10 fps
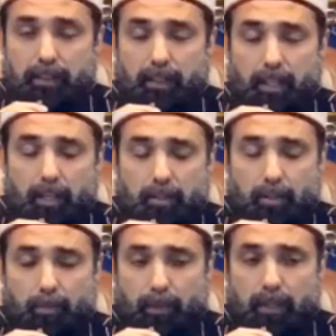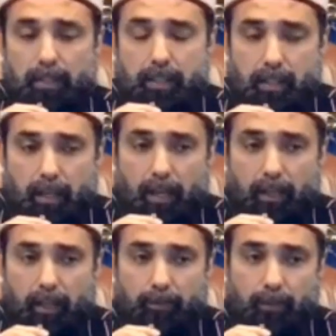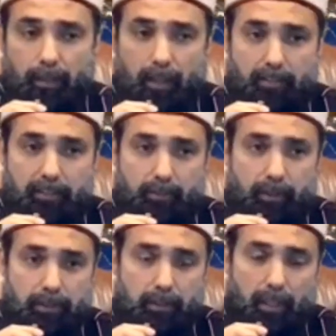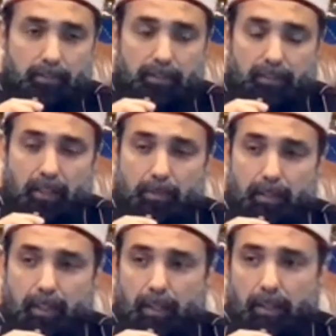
So pray, alhamdulillah, everybody have a family and they